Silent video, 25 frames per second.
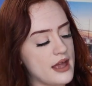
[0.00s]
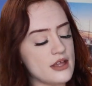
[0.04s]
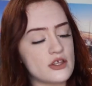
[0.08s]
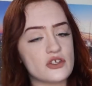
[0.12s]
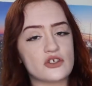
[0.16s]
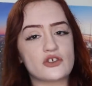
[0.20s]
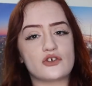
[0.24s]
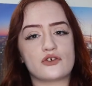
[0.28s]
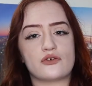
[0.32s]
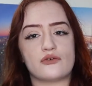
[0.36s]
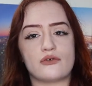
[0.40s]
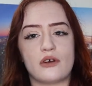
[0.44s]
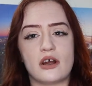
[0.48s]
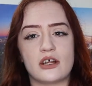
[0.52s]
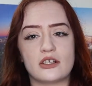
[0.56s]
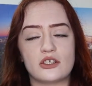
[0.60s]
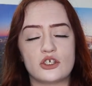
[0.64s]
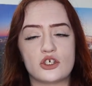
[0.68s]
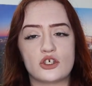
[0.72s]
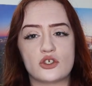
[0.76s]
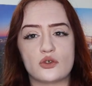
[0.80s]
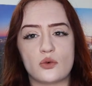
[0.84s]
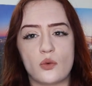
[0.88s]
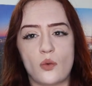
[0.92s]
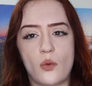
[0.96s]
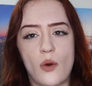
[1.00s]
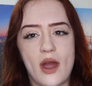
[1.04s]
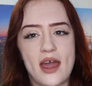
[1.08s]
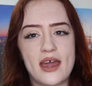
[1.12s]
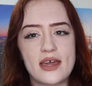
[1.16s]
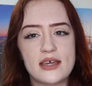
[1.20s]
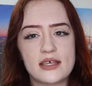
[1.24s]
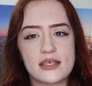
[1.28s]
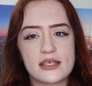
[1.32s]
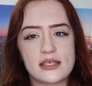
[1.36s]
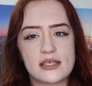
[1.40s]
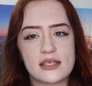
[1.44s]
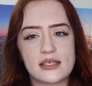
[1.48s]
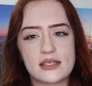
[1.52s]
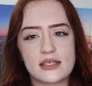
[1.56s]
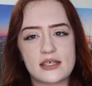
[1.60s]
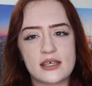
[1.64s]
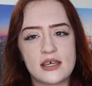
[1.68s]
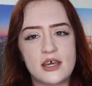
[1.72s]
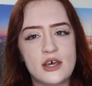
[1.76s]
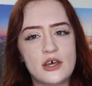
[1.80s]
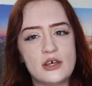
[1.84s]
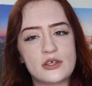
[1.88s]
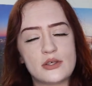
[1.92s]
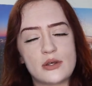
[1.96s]
a scrunched waist
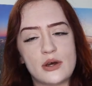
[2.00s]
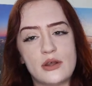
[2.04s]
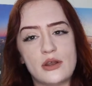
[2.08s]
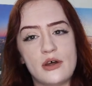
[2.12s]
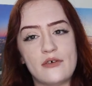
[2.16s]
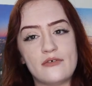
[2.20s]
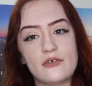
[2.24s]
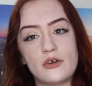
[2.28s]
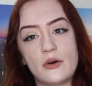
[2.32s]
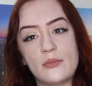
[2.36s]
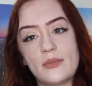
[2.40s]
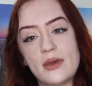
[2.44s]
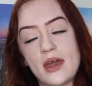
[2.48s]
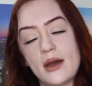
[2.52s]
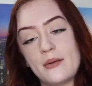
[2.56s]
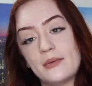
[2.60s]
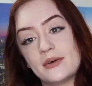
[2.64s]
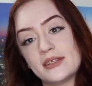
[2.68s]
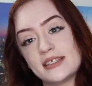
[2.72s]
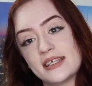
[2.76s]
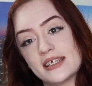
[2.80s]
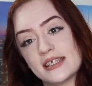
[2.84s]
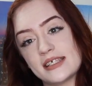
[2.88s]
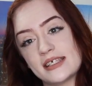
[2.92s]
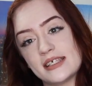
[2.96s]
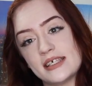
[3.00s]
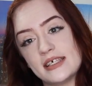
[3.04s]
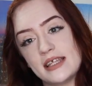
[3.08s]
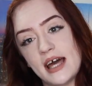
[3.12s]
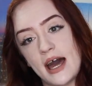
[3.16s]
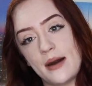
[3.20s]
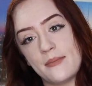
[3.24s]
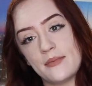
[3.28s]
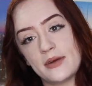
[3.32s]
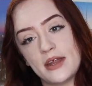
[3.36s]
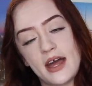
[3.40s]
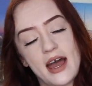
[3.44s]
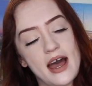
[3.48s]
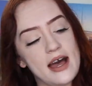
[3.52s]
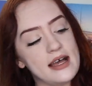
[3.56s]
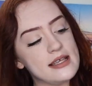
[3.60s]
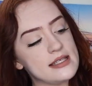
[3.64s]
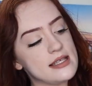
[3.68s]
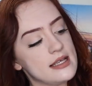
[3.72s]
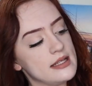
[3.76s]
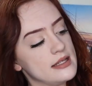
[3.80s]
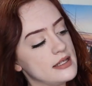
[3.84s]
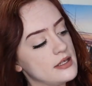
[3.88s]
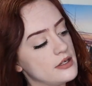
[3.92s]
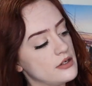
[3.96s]
so I don't know if you'll be able to see that, but it
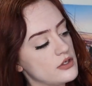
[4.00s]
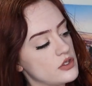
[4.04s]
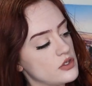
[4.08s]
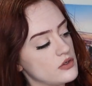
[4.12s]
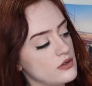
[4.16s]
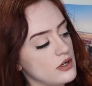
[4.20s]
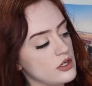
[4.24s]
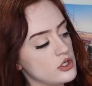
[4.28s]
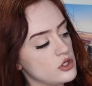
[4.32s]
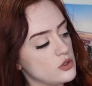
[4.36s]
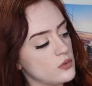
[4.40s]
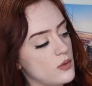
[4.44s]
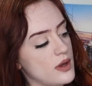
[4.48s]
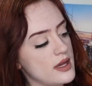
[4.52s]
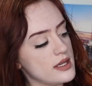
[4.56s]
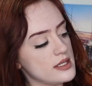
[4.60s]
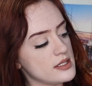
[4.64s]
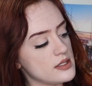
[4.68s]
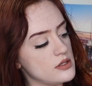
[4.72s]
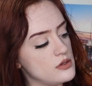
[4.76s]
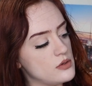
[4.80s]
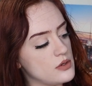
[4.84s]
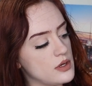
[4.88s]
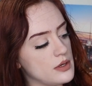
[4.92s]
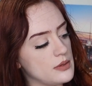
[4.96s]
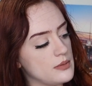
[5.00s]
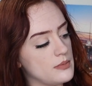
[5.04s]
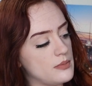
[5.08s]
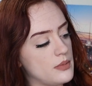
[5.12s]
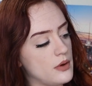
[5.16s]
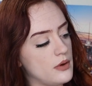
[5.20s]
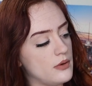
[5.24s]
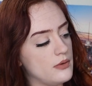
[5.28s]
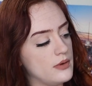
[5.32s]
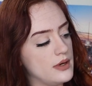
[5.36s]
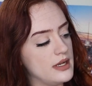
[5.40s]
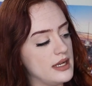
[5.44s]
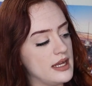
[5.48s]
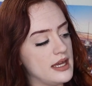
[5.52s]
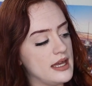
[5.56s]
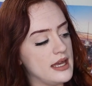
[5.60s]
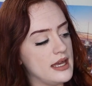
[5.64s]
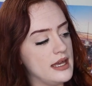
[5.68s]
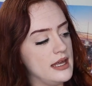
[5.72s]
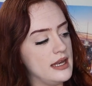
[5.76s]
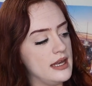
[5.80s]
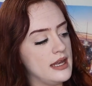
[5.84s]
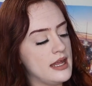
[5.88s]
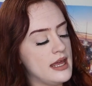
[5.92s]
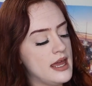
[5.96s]
has a little scrunch waist so you can pull it
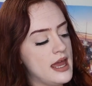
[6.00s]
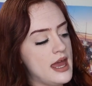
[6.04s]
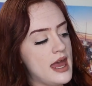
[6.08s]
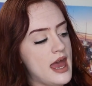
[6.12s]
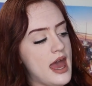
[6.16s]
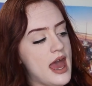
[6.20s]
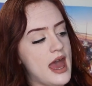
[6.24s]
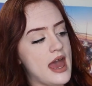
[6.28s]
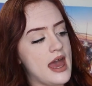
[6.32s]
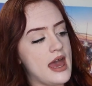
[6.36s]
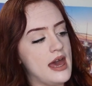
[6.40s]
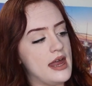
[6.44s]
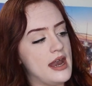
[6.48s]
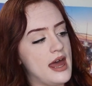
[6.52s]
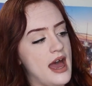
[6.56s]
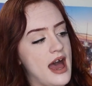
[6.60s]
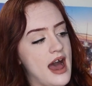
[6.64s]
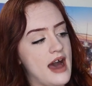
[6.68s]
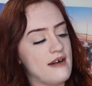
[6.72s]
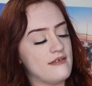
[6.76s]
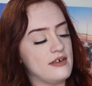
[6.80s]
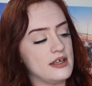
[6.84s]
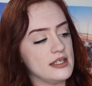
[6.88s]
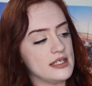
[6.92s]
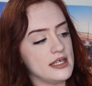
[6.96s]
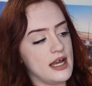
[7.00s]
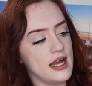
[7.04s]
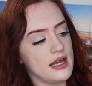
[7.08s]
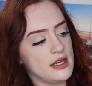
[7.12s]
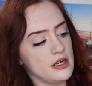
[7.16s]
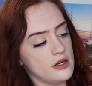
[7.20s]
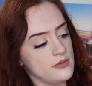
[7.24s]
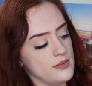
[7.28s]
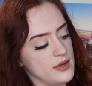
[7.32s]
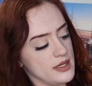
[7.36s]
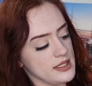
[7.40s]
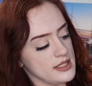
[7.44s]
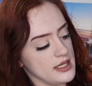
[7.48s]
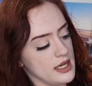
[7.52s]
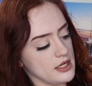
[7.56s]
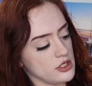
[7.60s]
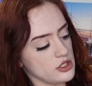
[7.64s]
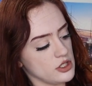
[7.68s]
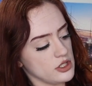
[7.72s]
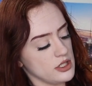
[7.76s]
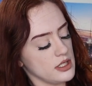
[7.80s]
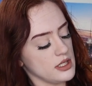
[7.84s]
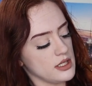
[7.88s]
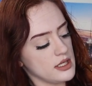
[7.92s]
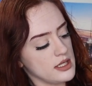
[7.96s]
in and have it tighter, but it's
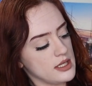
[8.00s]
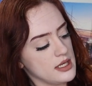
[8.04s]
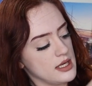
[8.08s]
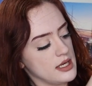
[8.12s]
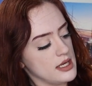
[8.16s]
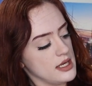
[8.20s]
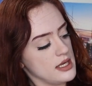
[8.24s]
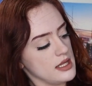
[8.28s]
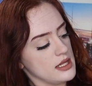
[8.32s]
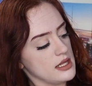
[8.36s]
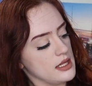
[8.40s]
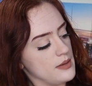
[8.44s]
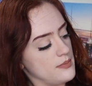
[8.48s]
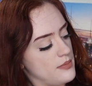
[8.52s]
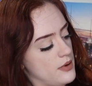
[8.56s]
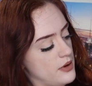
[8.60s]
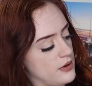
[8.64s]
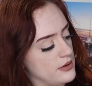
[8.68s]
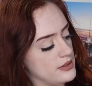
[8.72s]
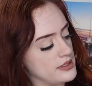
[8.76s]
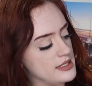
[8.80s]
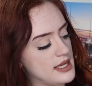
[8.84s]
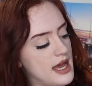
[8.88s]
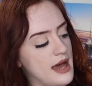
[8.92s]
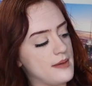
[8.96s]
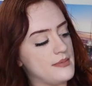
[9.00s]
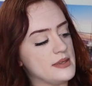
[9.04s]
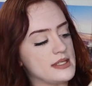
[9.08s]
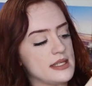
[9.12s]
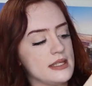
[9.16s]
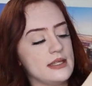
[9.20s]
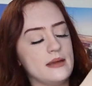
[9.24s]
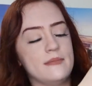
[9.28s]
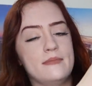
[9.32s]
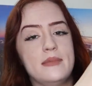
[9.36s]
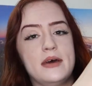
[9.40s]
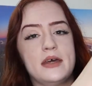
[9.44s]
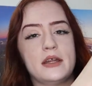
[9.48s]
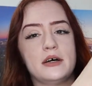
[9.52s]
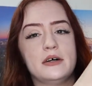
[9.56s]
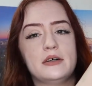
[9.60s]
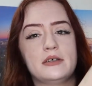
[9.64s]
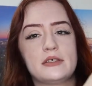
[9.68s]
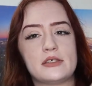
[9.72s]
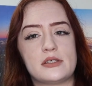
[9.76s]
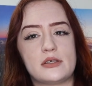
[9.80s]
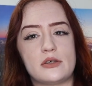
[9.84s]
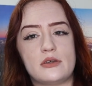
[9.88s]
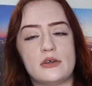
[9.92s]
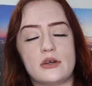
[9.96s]
actually, the pull tab is in the
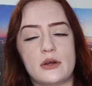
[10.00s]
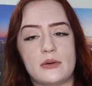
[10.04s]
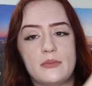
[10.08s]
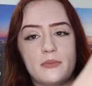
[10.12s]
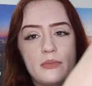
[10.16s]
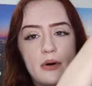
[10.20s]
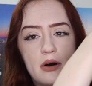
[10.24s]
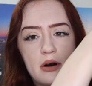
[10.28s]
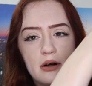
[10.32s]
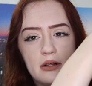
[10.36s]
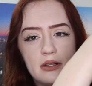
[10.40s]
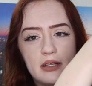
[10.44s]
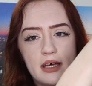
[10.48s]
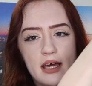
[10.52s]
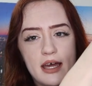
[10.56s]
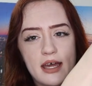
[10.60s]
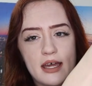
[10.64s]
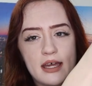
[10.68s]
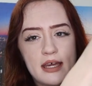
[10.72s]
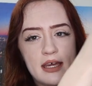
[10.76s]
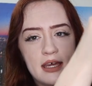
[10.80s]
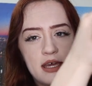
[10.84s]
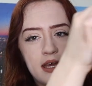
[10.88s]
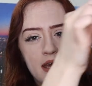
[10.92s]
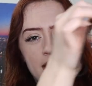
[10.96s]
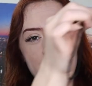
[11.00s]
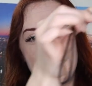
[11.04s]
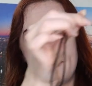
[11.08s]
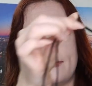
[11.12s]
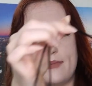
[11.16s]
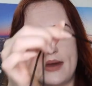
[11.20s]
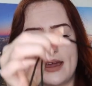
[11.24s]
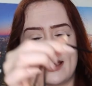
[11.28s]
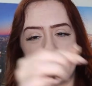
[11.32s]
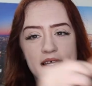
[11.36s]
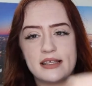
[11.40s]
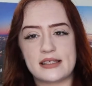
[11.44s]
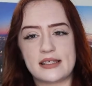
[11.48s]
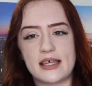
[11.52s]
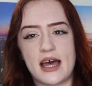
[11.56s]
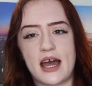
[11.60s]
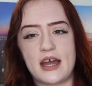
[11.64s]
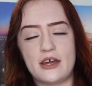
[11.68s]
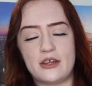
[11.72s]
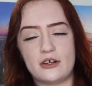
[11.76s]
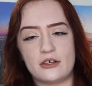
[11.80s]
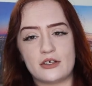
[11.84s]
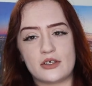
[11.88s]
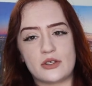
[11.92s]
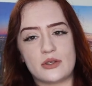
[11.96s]
middle, so you can pull it, make it
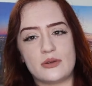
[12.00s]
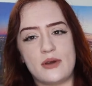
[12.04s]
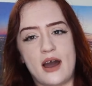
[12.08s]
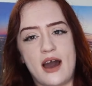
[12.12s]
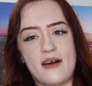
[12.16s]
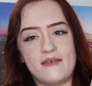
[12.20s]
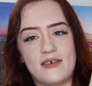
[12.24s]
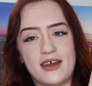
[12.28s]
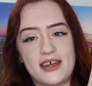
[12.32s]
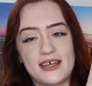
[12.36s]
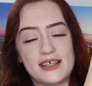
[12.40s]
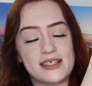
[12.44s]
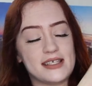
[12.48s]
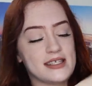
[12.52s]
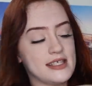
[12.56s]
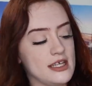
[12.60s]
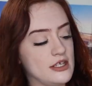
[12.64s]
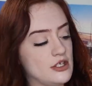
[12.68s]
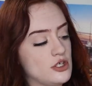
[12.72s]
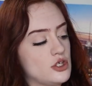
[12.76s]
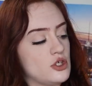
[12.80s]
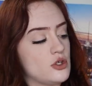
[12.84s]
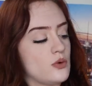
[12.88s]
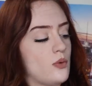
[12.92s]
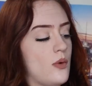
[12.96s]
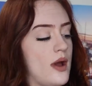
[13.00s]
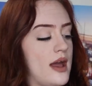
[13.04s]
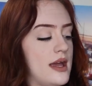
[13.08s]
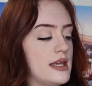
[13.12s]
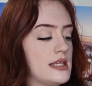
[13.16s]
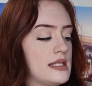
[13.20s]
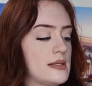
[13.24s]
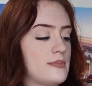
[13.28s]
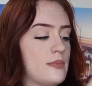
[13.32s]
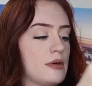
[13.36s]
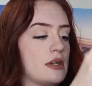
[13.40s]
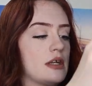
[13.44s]
tighter so you have a cinched waist,